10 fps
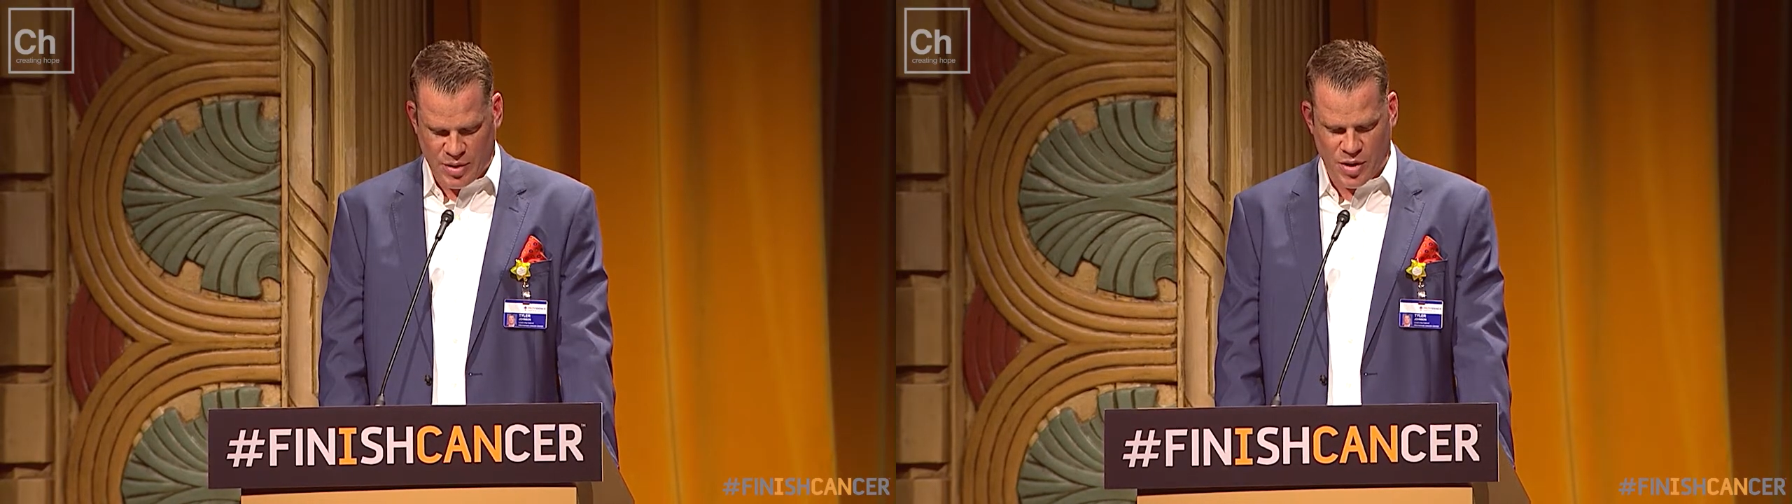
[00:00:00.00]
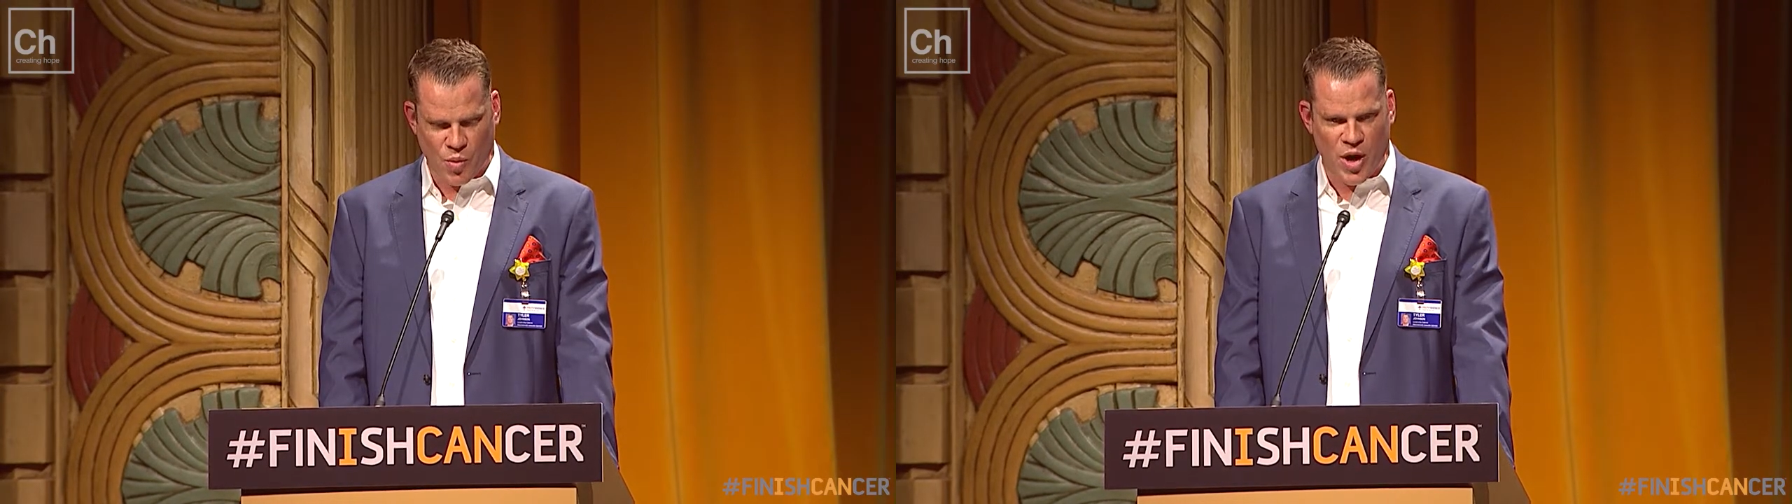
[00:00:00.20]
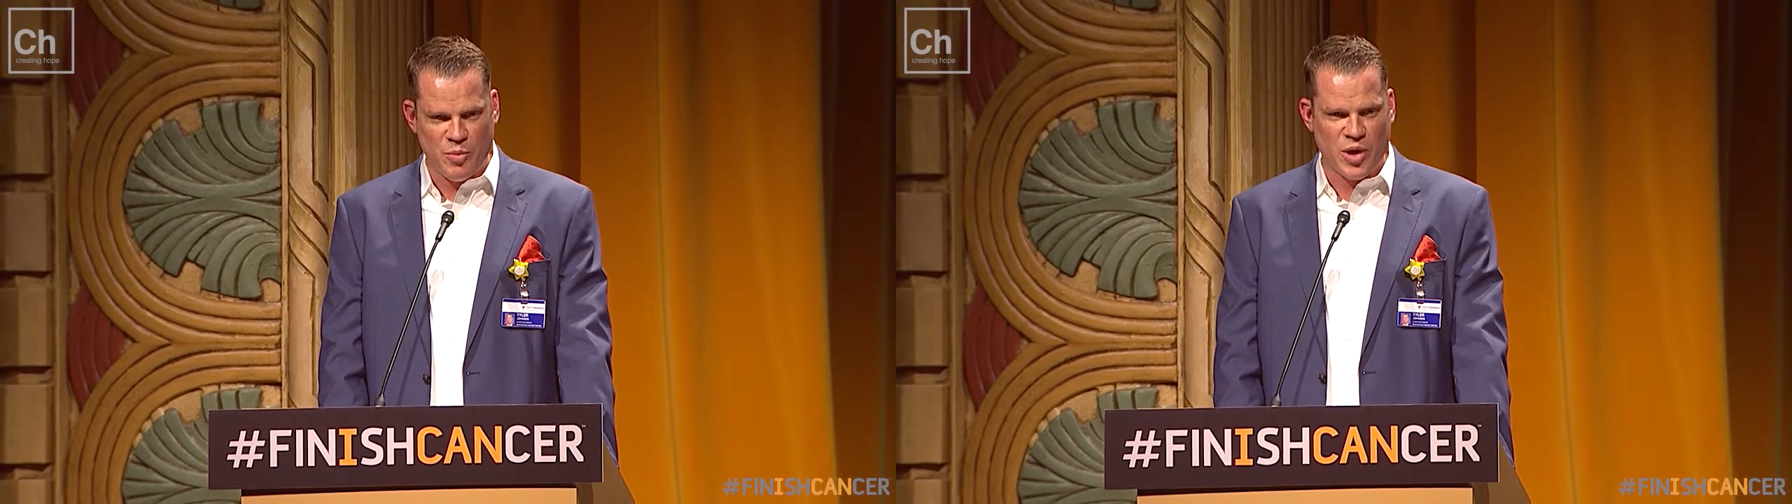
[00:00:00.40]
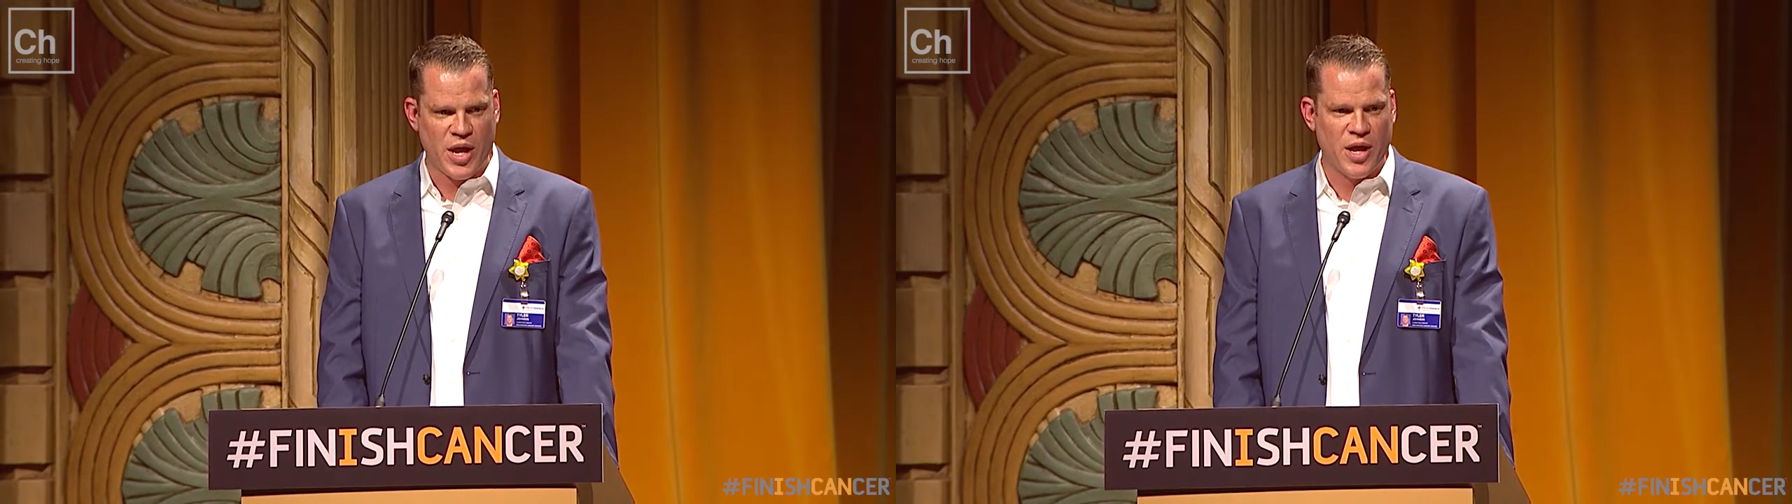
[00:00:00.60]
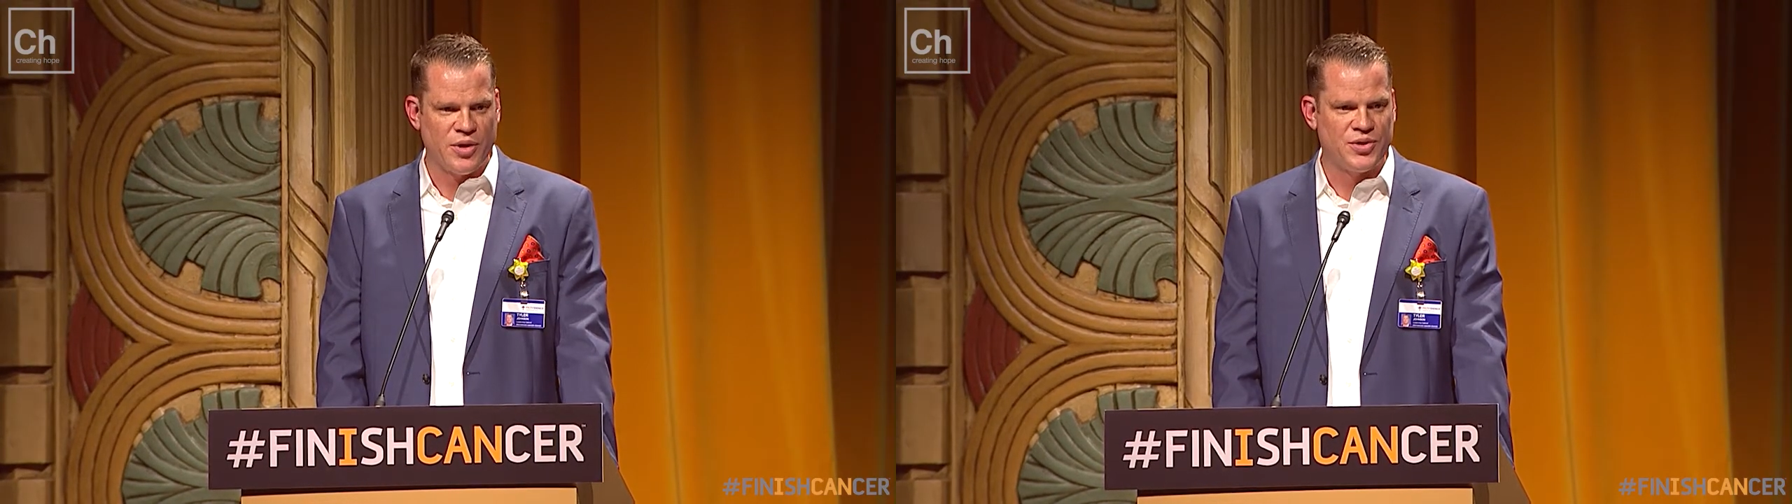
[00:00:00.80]
and the wait
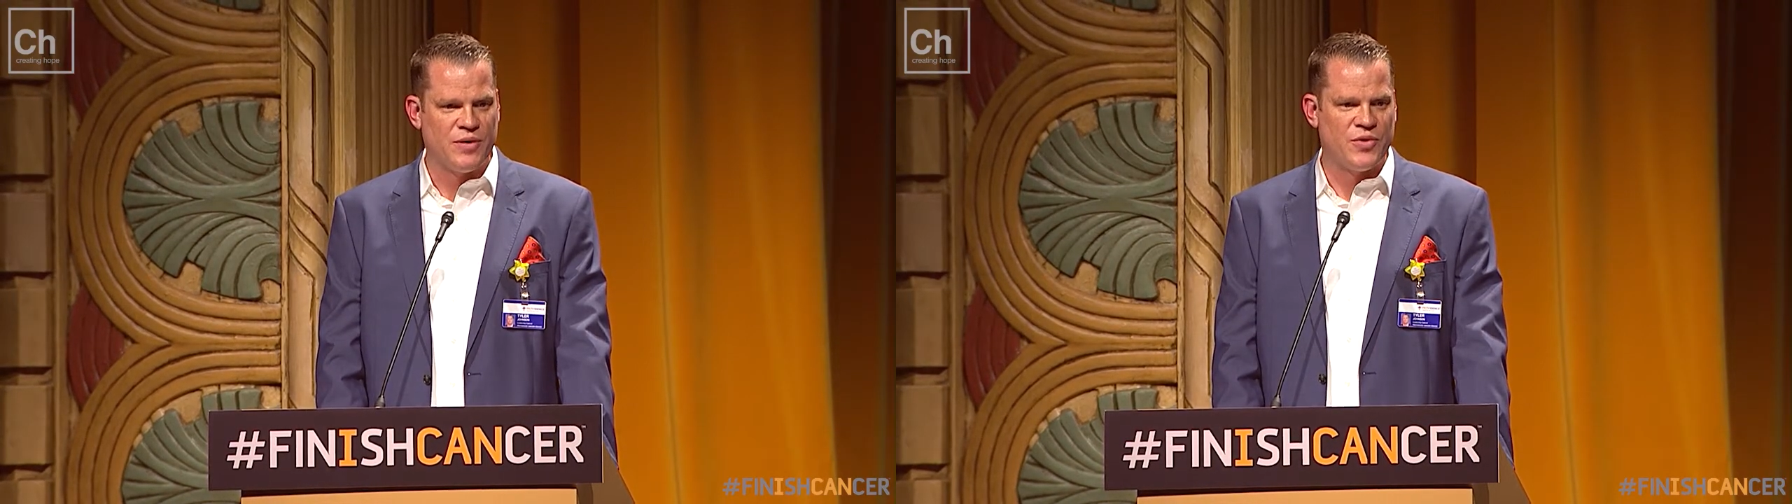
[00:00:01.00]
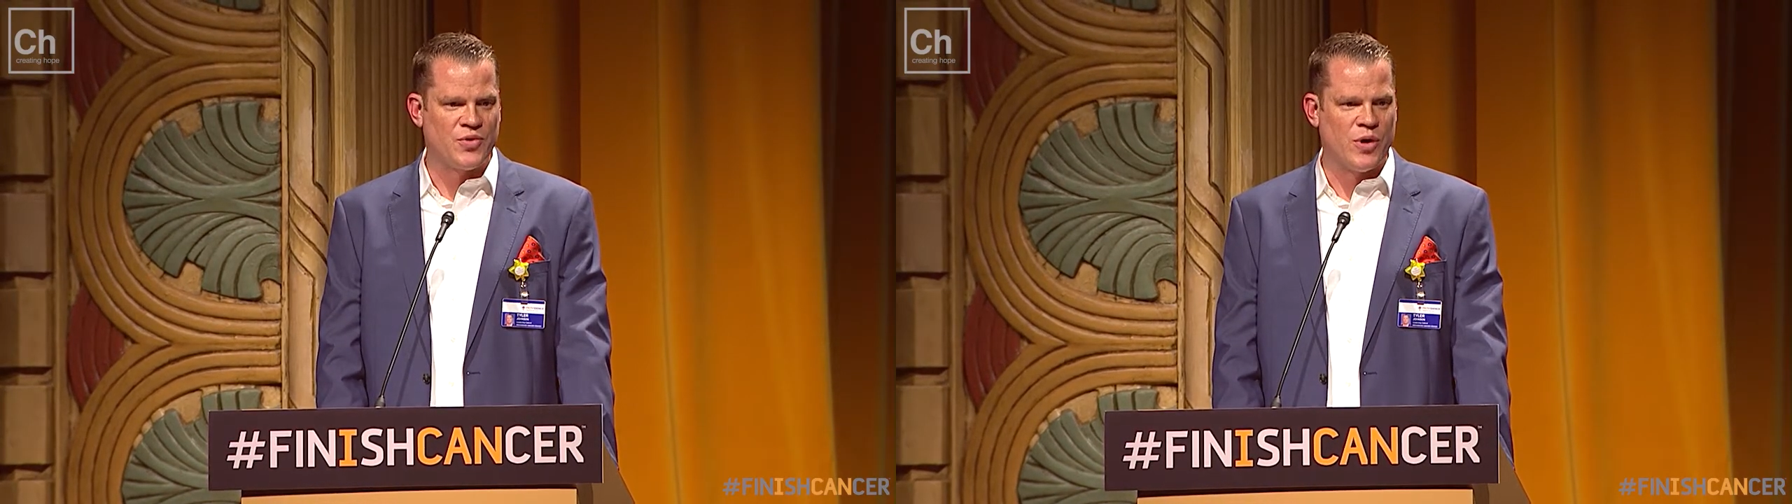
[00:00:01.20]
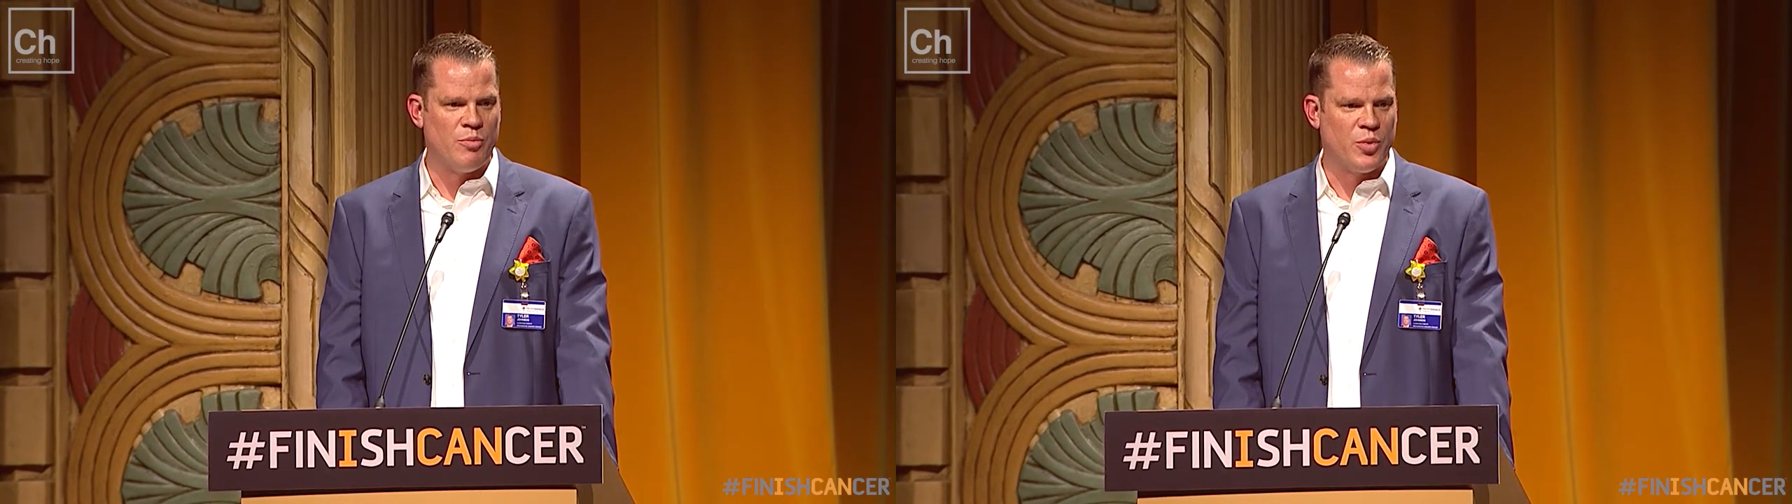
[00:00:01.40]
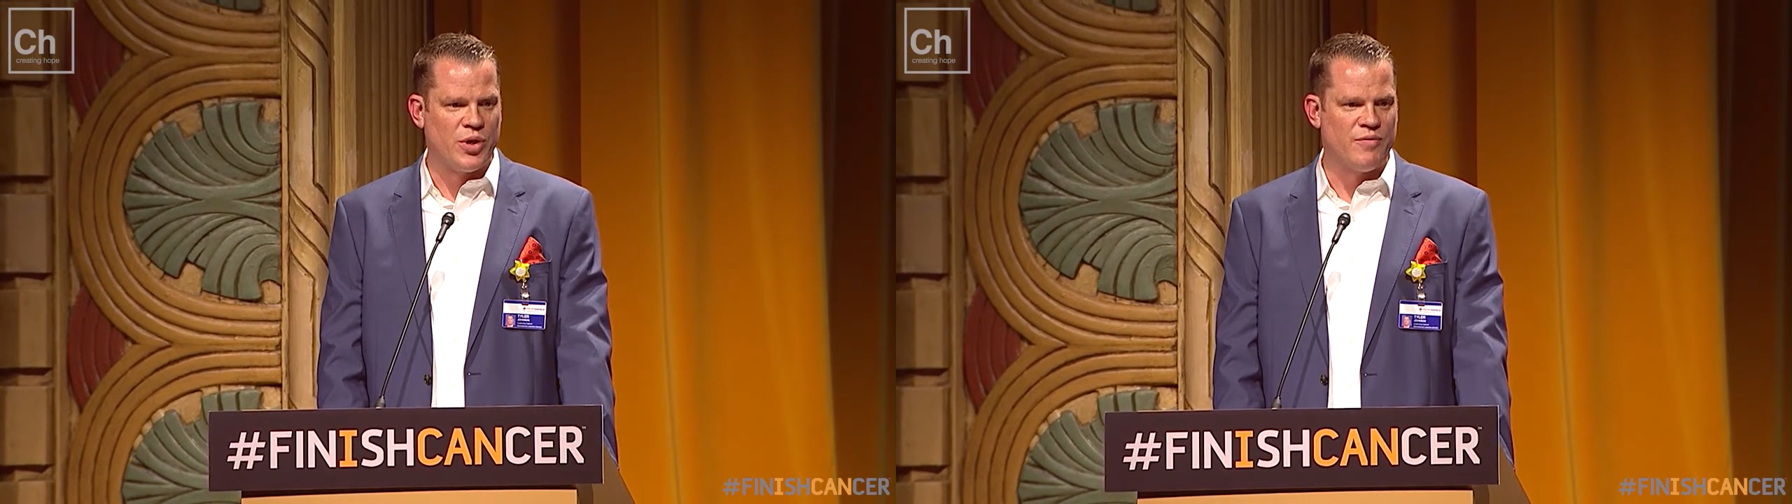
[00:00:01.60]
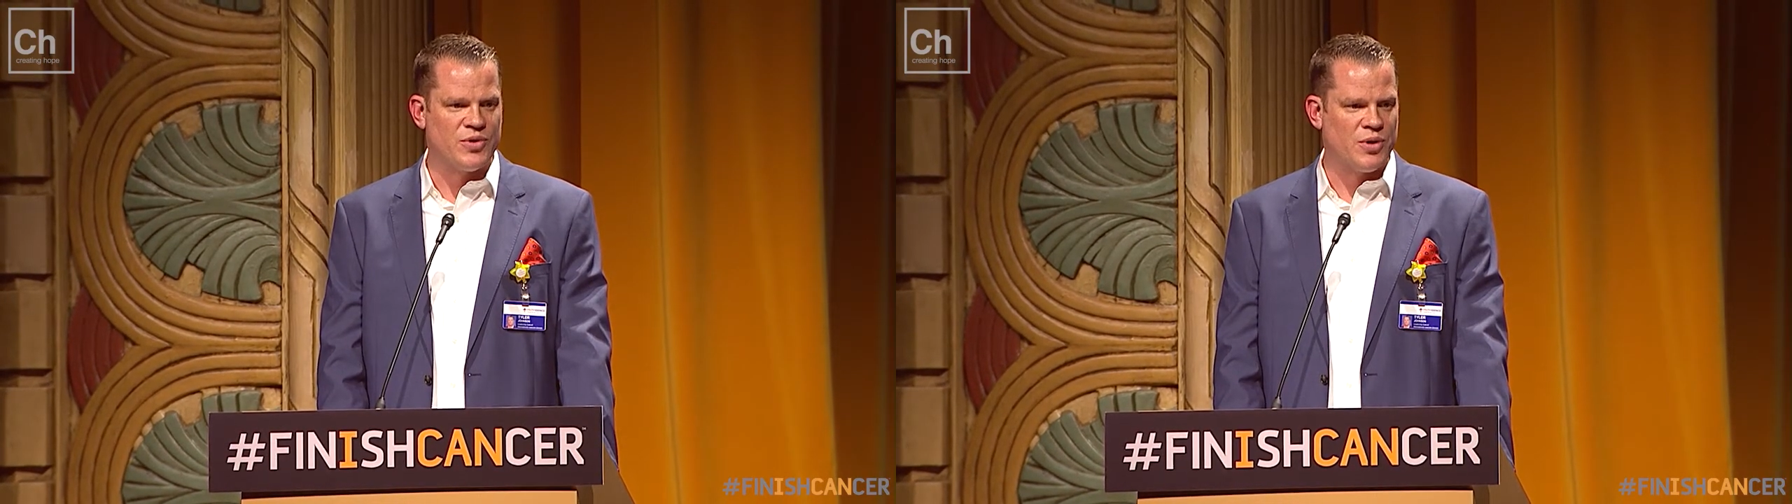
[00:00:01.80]
began to see if the treatment would
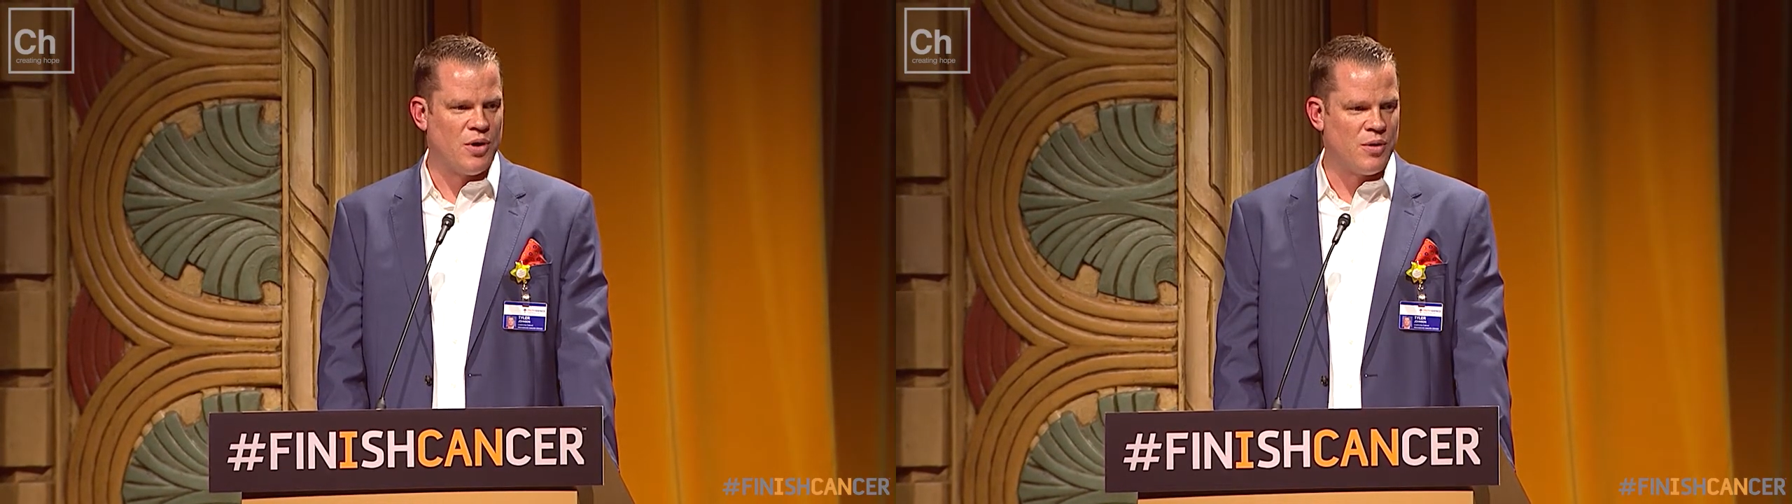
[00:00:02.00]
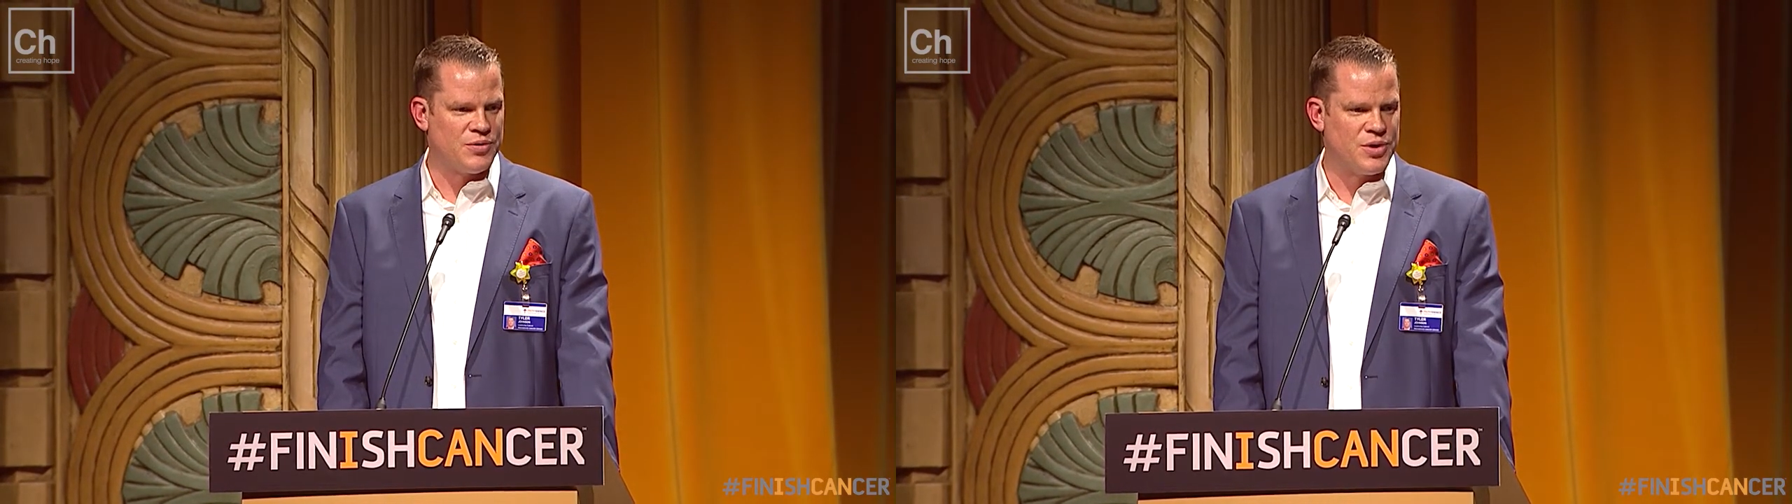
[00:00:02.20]
give us all